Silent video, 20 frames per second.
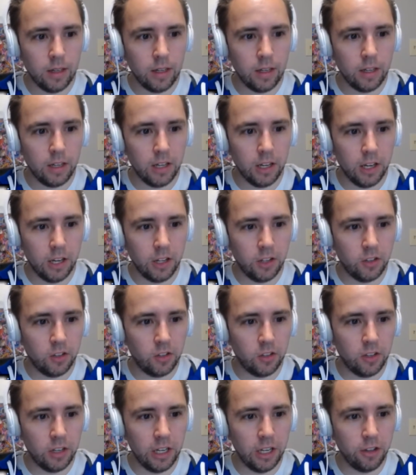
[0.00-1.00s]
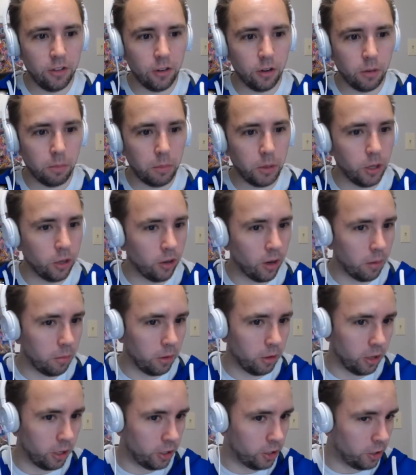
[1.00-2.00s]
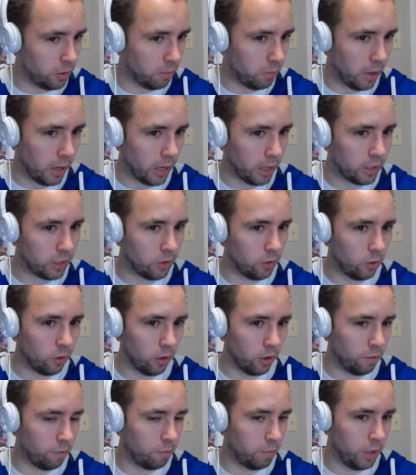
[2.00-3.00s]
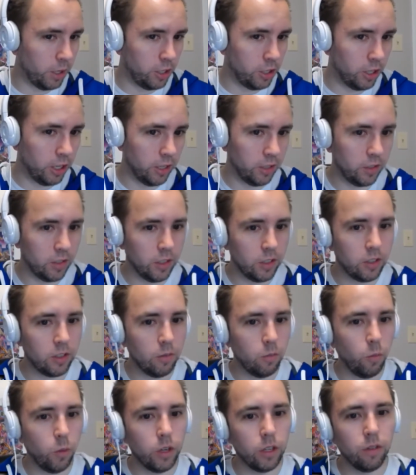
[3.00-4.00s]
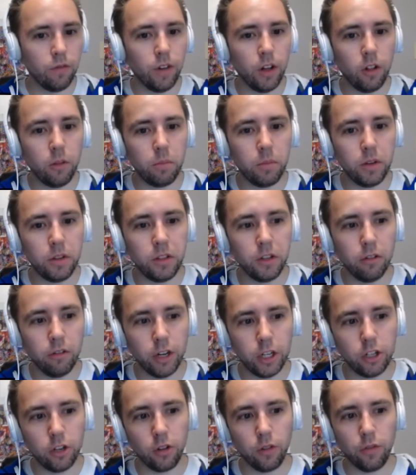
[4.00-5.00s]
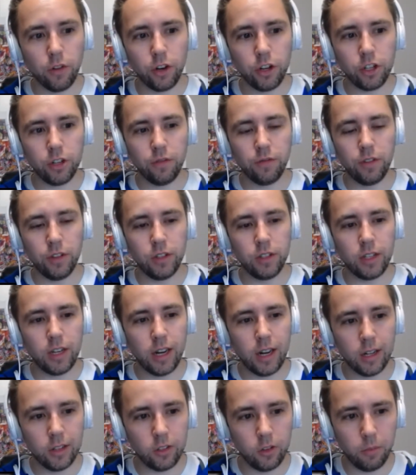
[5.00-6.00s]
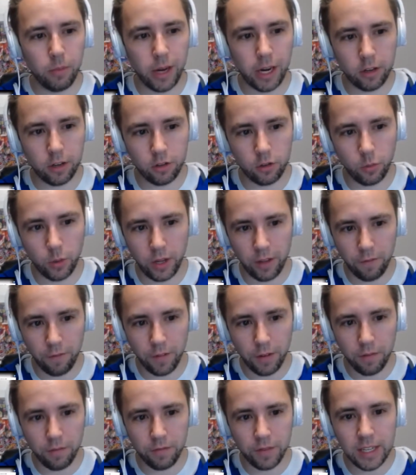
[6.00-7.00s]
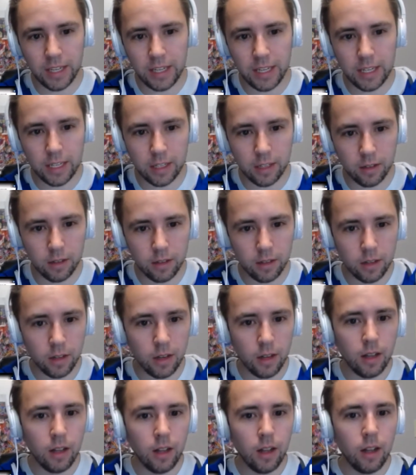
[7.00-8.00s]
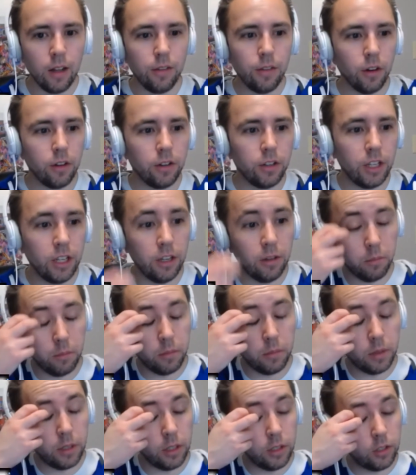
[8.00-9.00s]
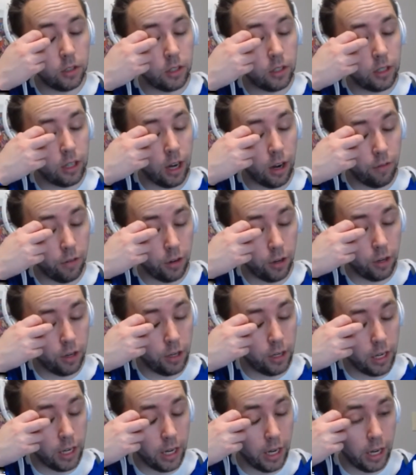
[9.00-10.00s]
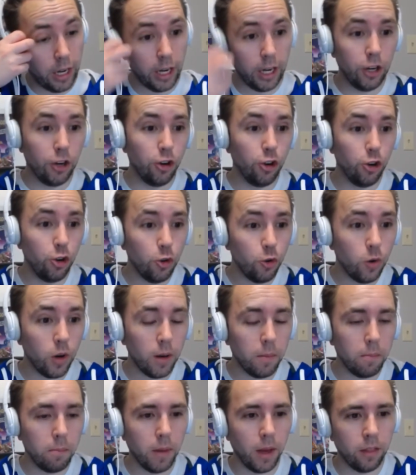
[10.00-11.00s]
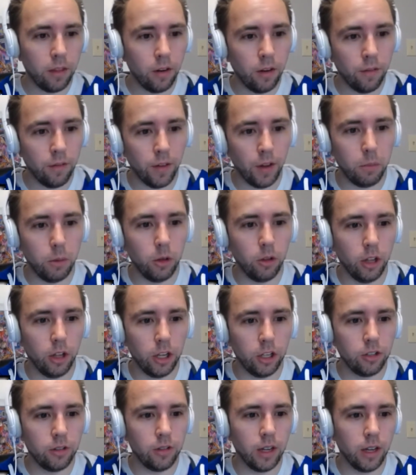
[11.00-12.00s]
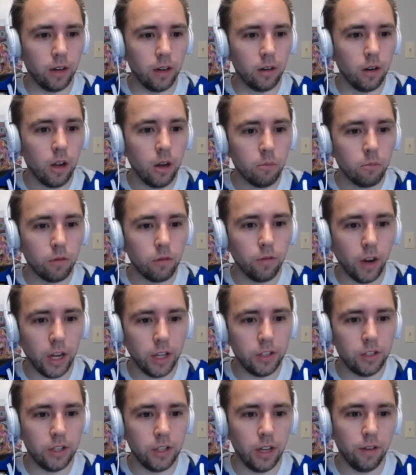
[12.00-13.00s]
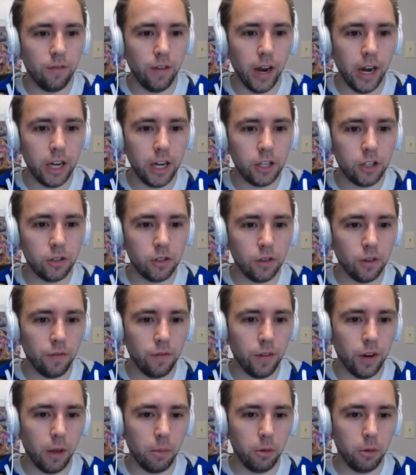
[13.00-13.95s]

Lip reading: it's neither pure emulation box nor FPGA system. When developing the original version of this console back in 2015, their team discovered a new method of emulation that provides the advantages of an